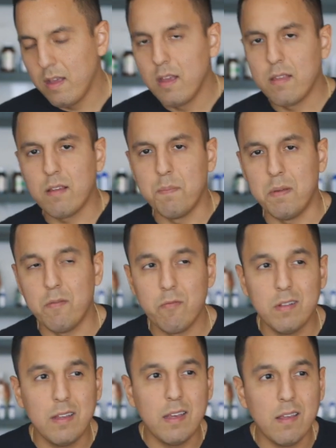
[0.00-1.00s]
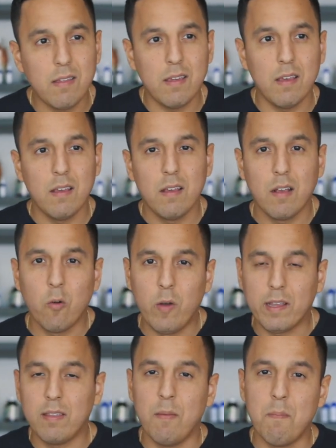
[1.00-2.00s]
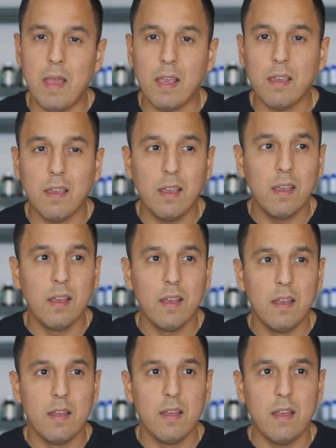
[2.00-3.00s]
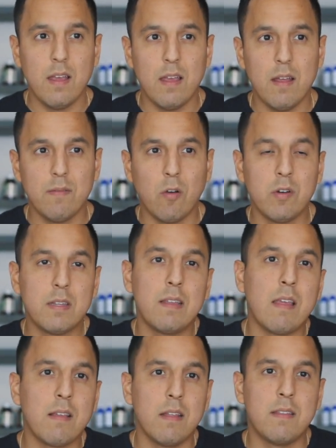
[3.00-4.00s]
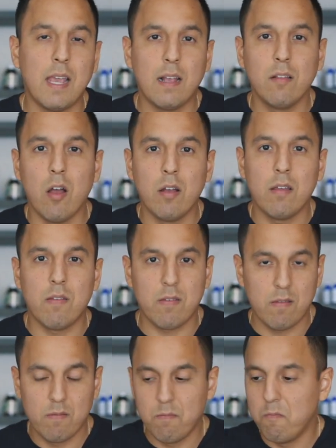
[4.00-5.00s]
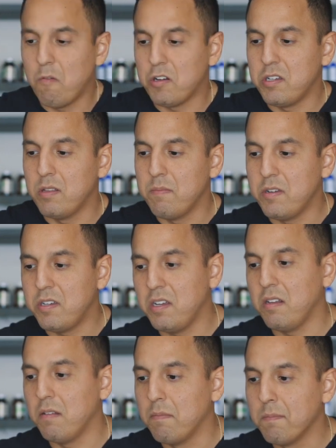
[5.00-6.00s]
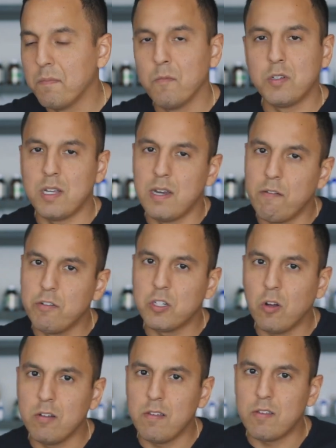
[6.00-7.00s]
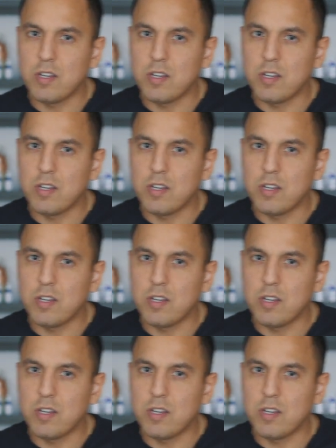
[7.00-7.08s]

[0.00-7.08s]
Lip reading: It's gonna be really easy, quick to make, and the only thing that's gonna take long is washing the machine, which I never show on this